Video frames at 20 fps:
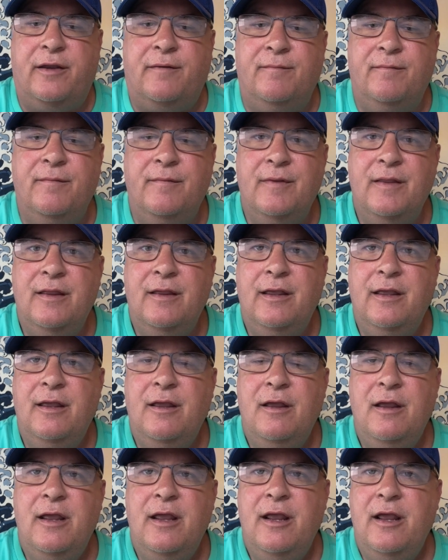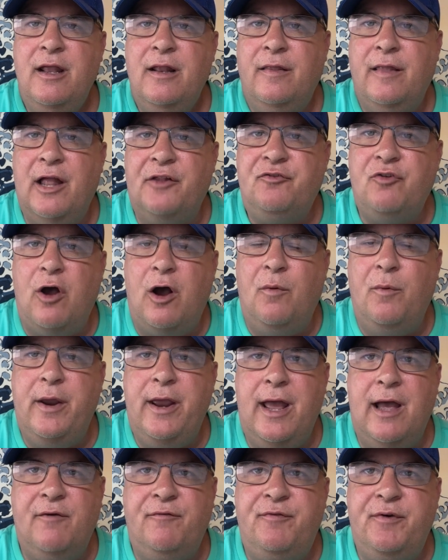And that's all we
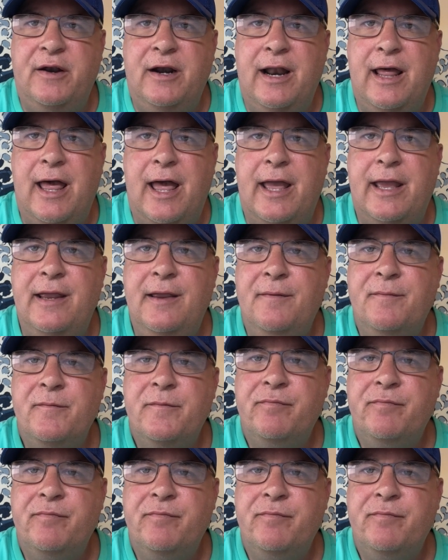have for today.